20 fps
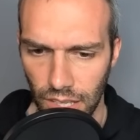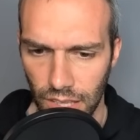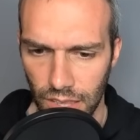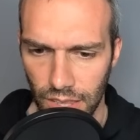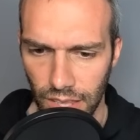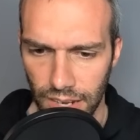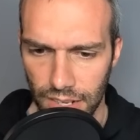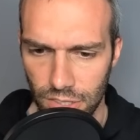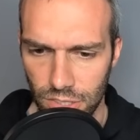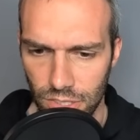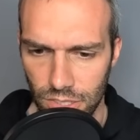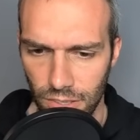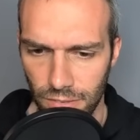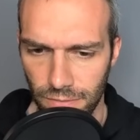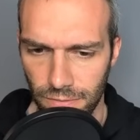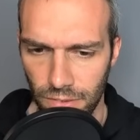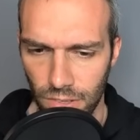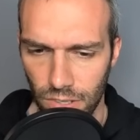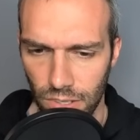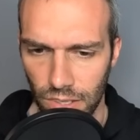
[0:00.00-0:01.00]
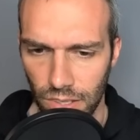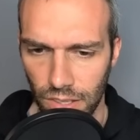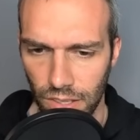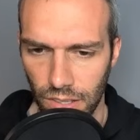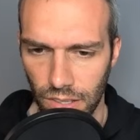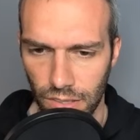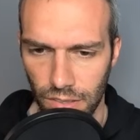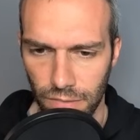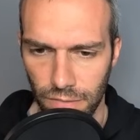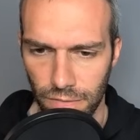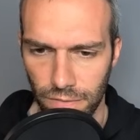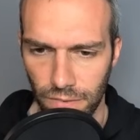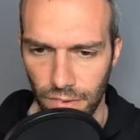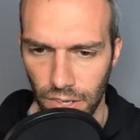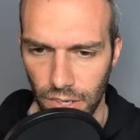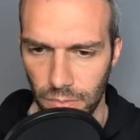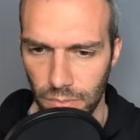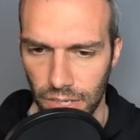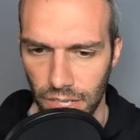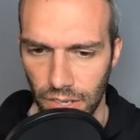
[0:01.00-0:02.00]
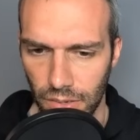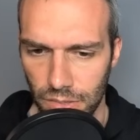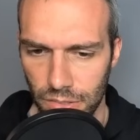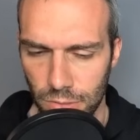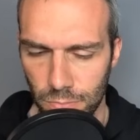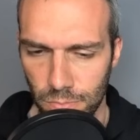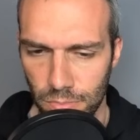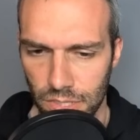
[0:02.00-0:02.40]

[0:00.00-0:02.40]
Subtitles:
That is just a full farm down.